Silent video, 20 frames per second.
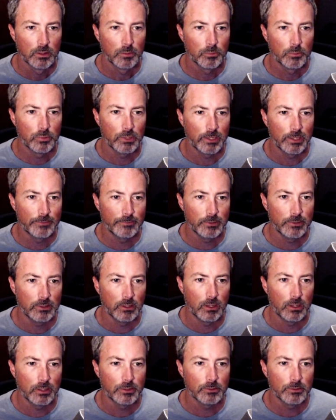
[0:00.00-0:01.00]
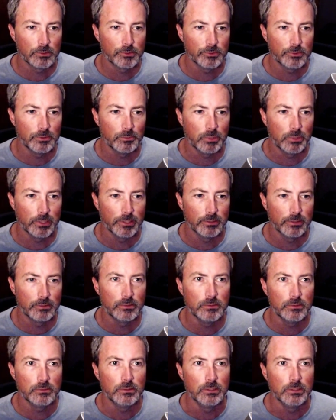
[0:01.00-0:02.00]
Private audio stream player
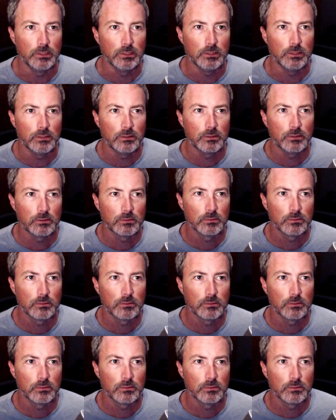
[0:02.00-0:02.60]
2D.